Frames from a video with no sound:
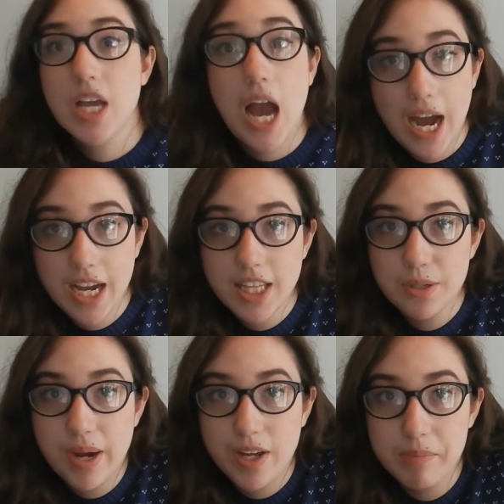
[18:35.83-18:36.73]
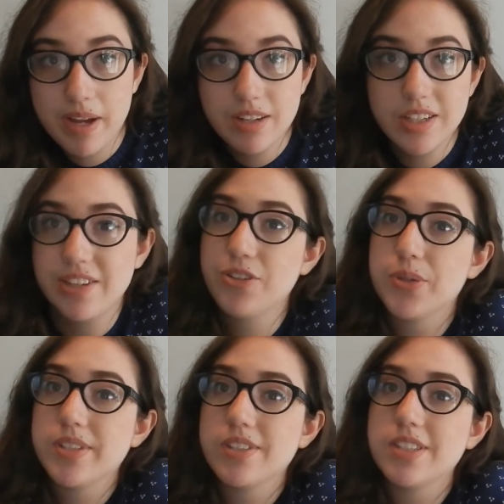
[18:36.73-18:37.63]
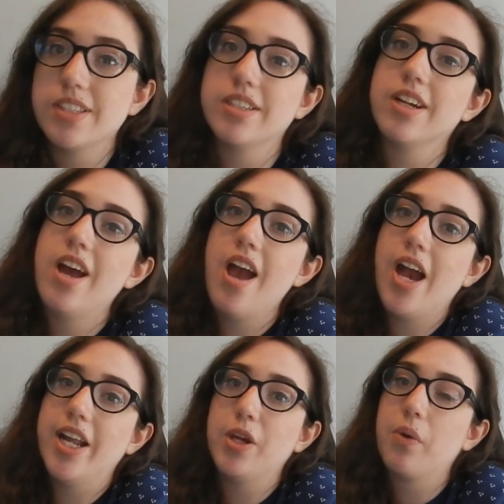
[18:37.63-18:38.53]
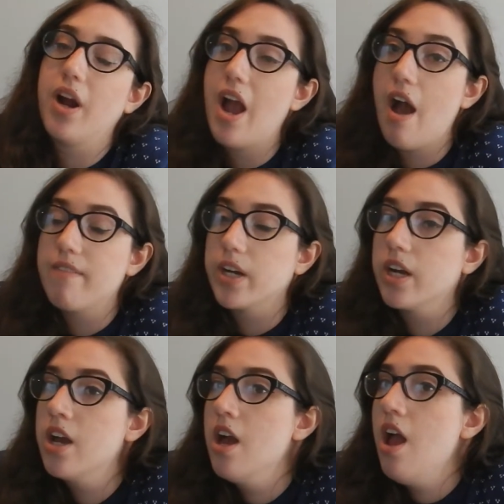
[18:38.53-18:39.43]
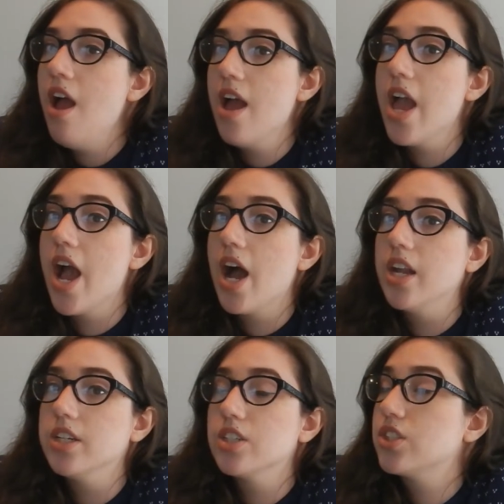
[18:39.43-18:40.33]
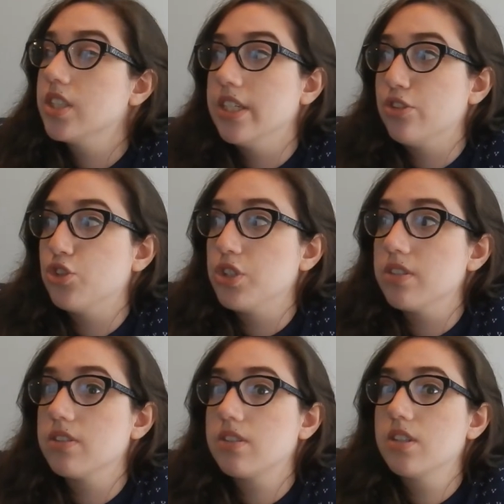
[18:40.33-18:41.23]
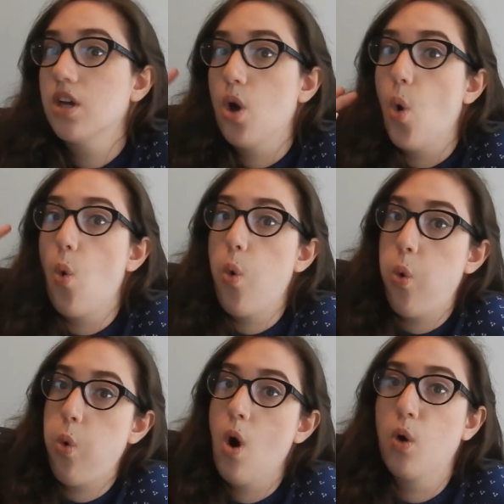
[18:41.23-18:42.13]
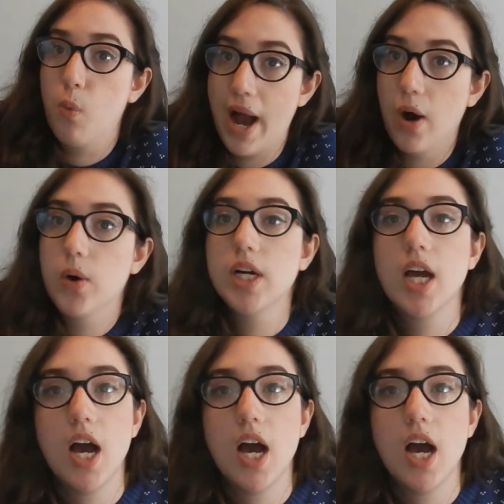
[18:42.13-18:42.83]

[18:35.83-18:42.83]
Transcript: Highly recommend it if you can see it anywhere ever, and it's just wow.